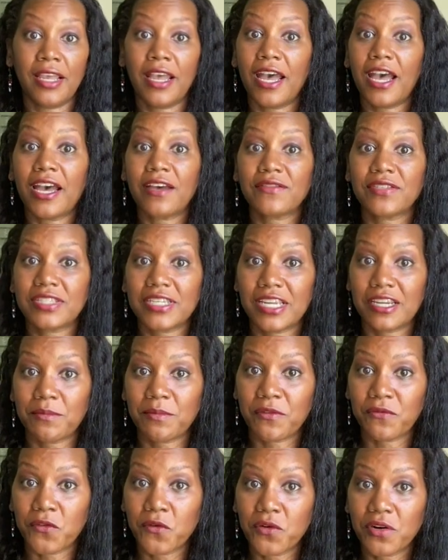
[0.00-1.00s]
I've said it
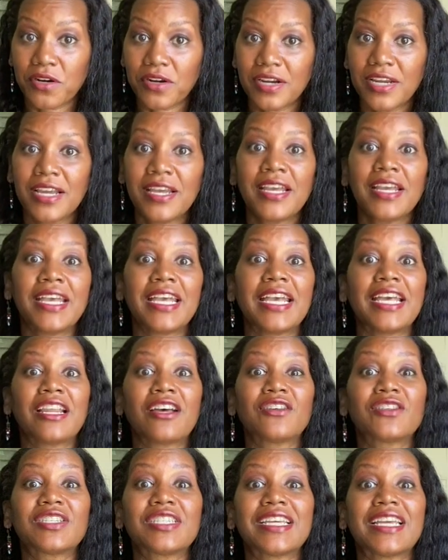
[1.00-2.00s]
before, and
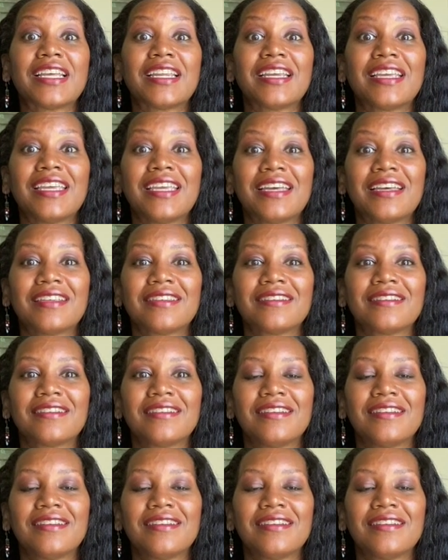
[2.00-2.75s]
I'll say it again.